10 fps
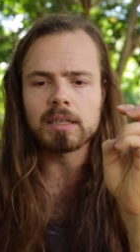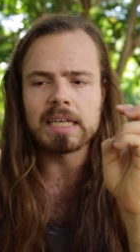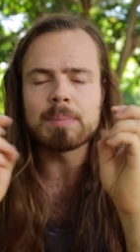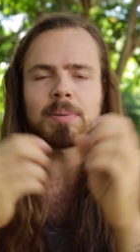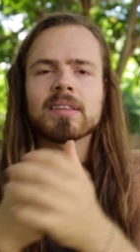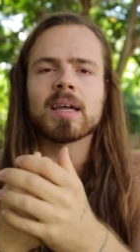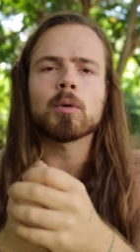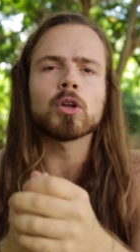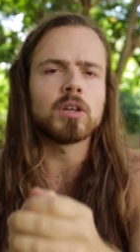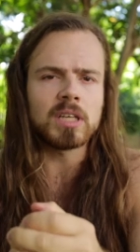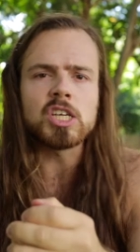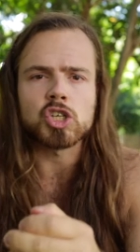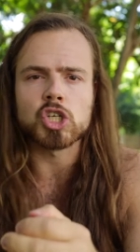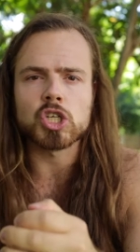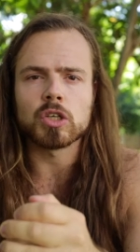keeping them on a
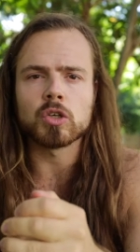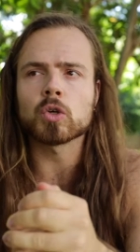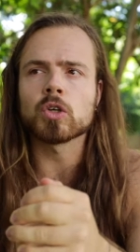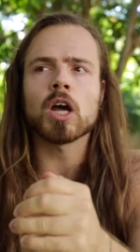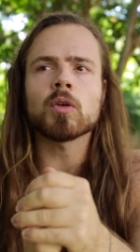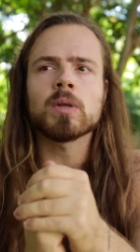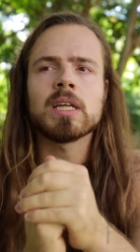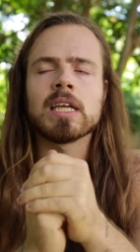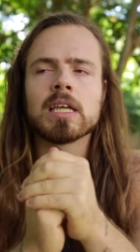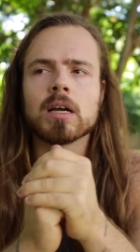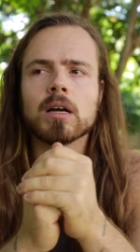leash. You are not really